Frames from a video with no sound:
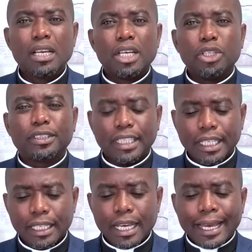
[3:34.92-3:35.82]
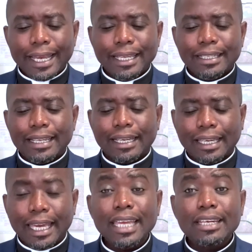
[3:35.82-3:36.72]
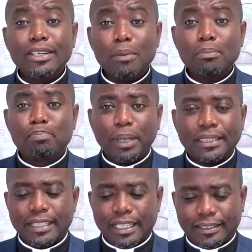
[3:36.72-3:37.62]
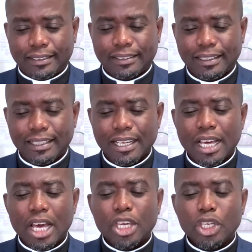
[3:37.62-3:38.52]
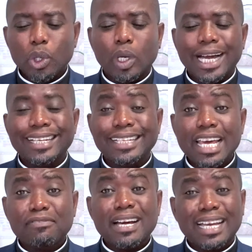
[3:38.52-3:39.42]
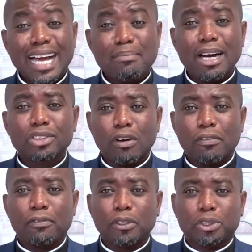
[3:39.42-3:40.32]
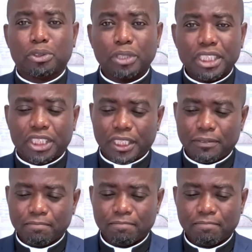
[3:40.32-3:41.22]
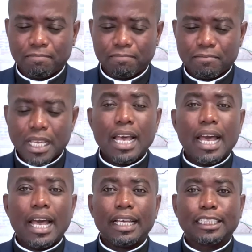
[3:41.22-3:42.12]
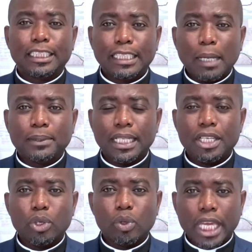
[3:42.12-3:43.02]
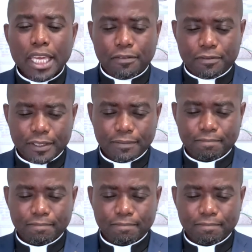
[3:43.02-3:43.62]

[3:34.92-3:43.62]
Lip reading: You see, in the kingdom business, you can never come out of frustration except you give.